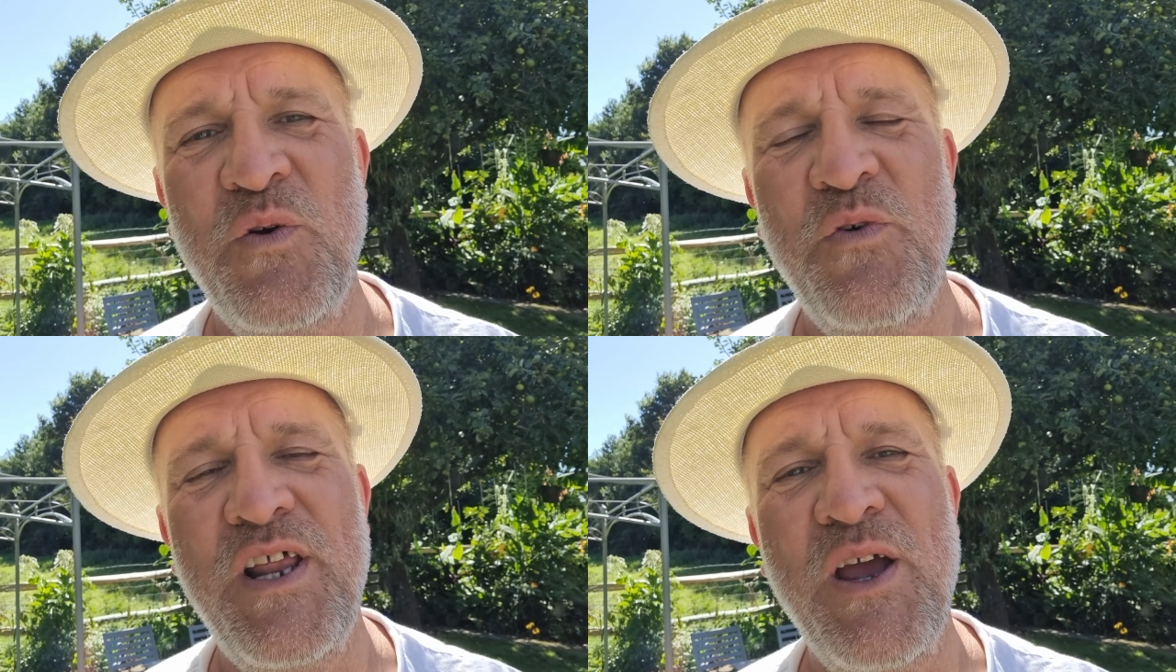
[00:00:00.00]

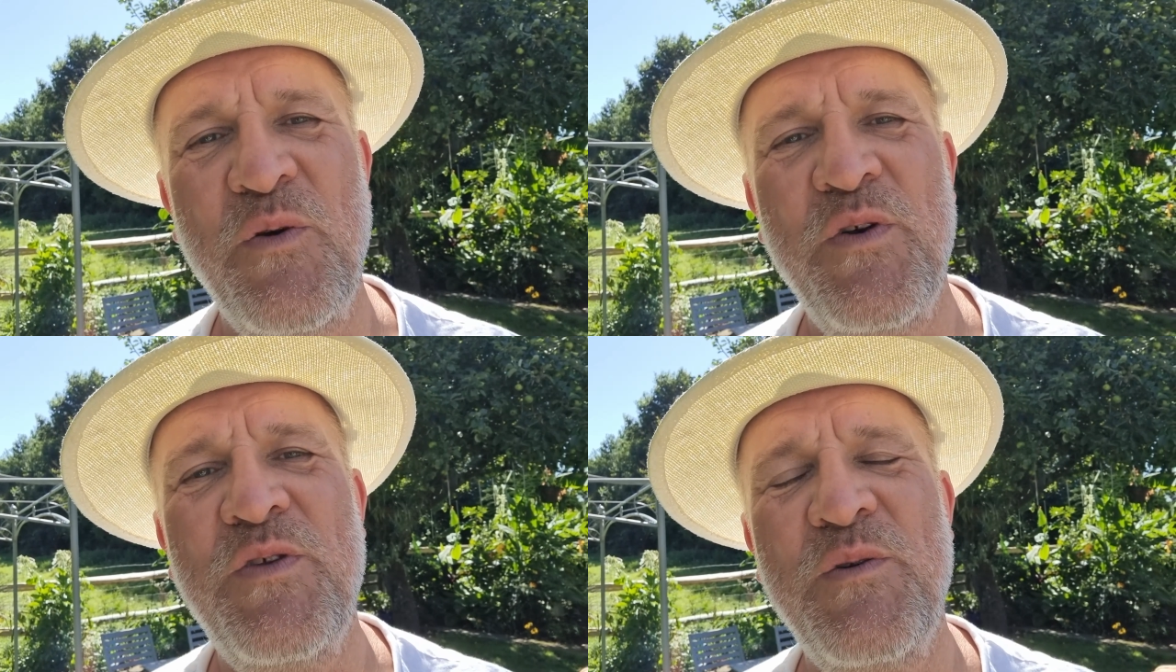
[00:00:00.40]

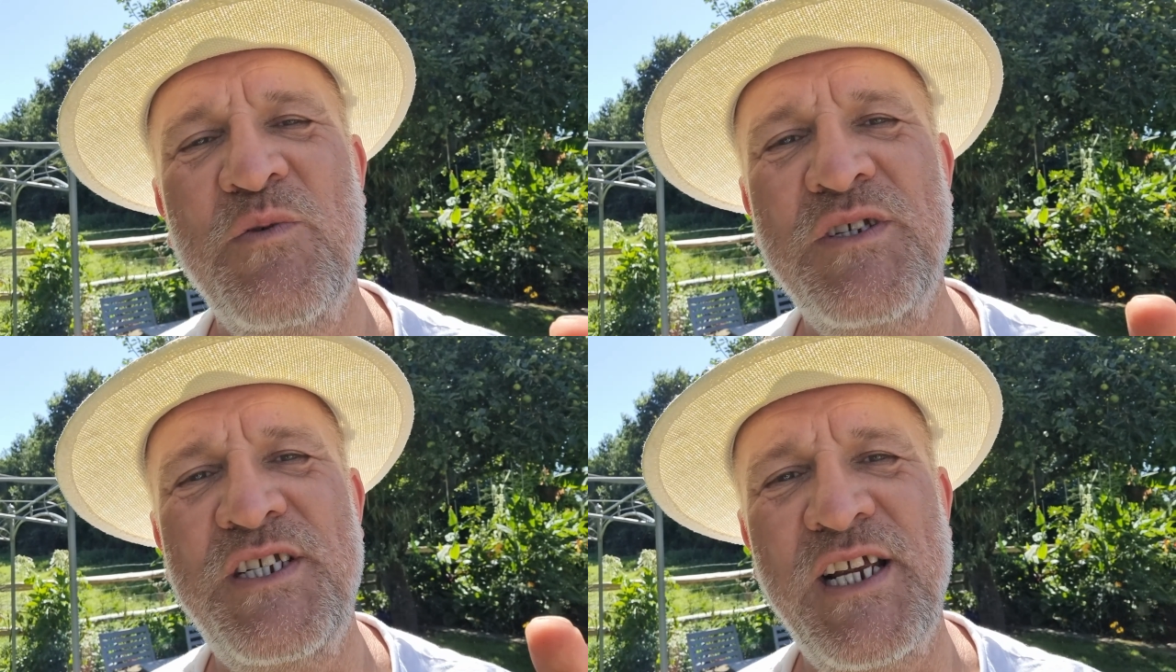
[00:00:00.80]
it
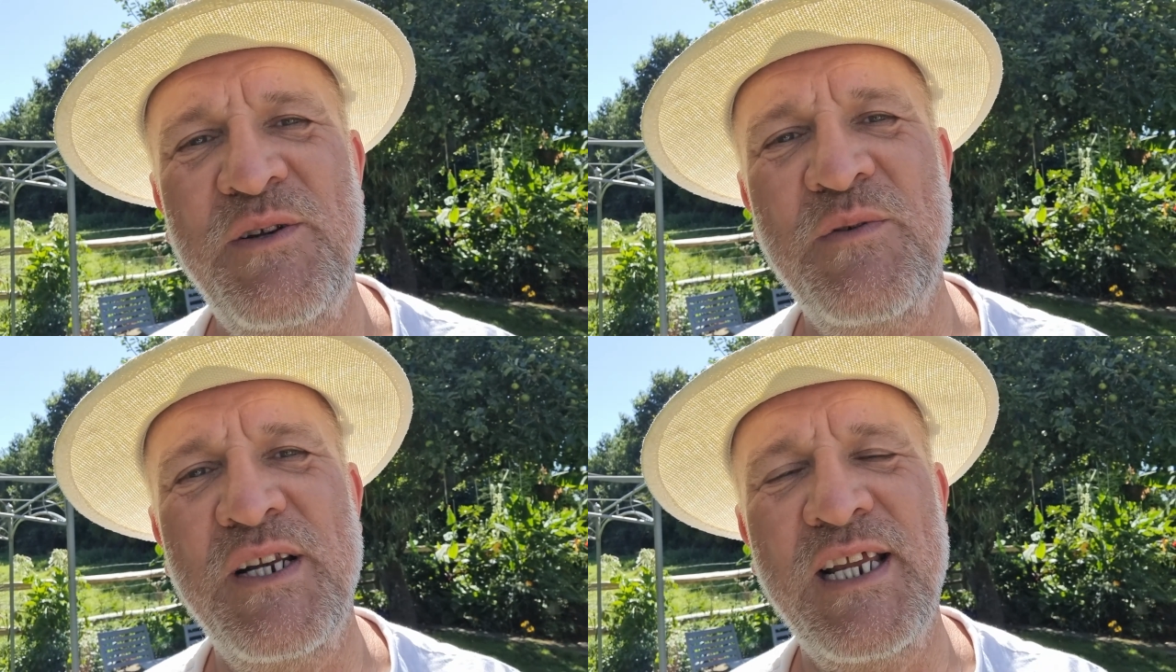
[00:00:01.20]
was
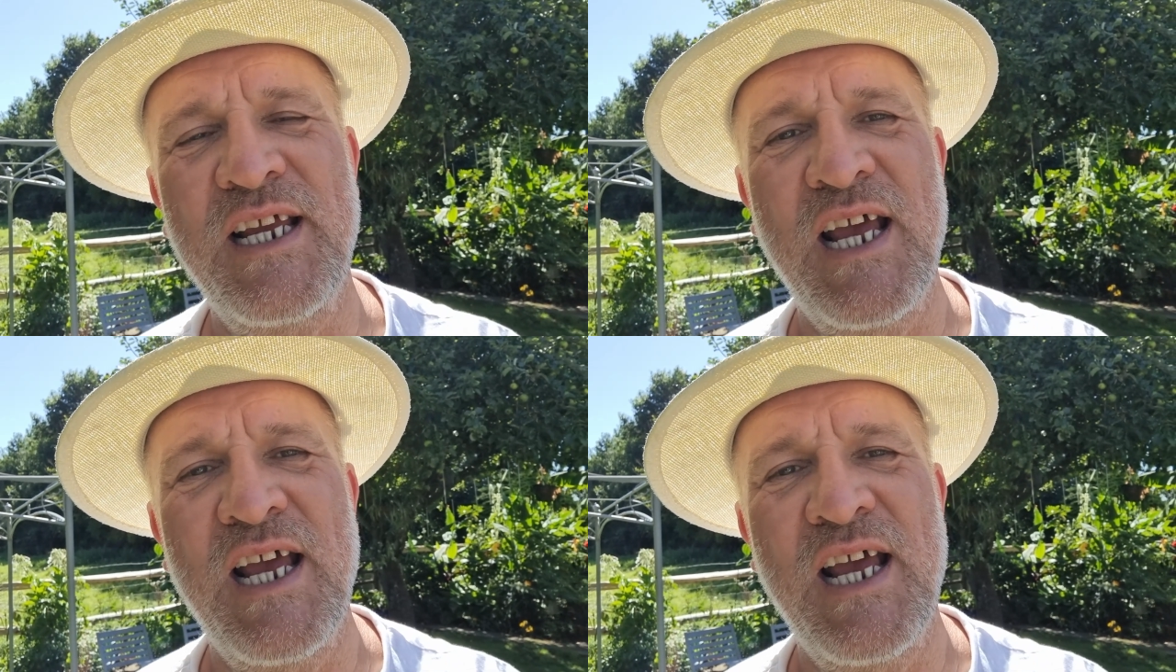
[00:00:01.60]
genuinely